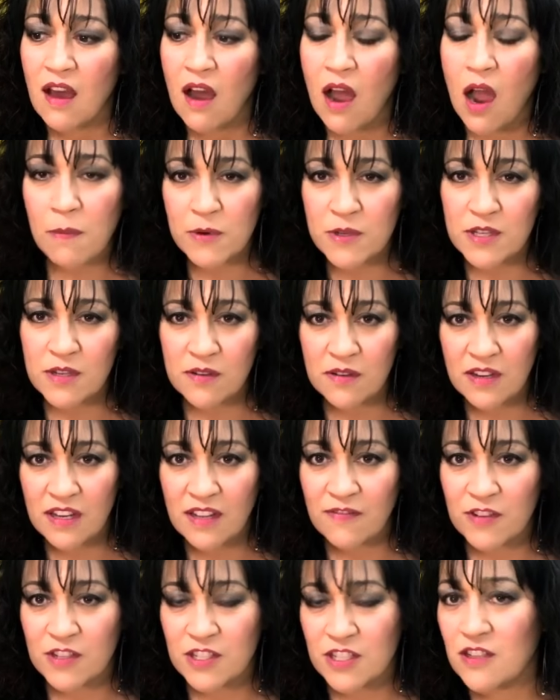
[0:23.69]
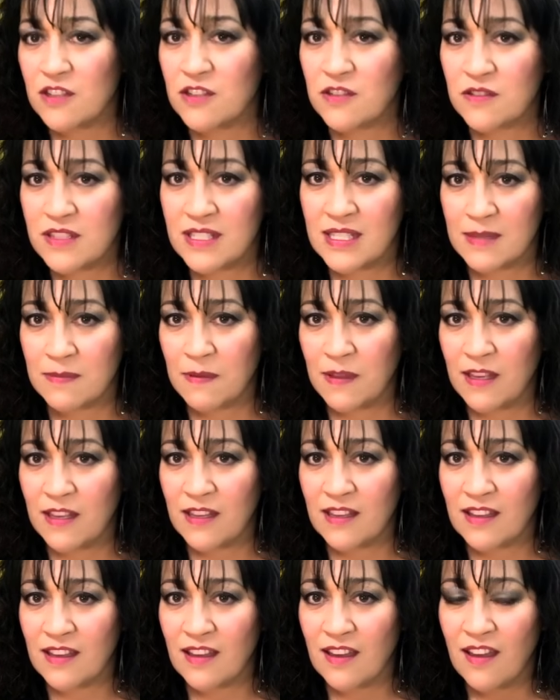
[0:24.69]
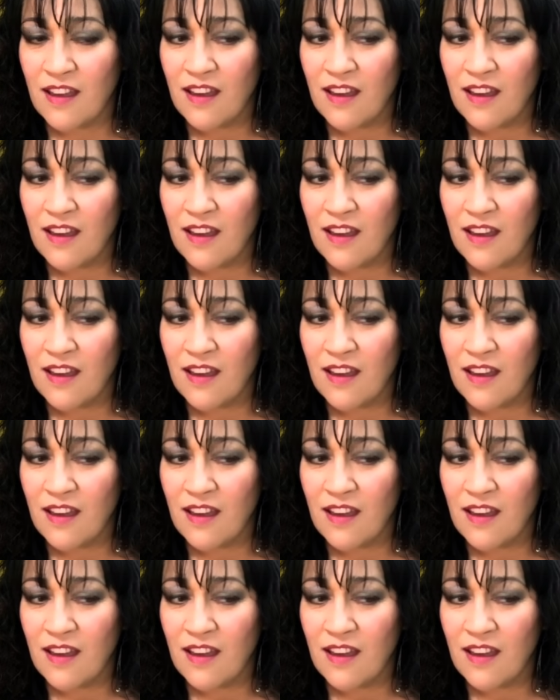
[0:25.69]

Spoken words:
opportunity for children to speak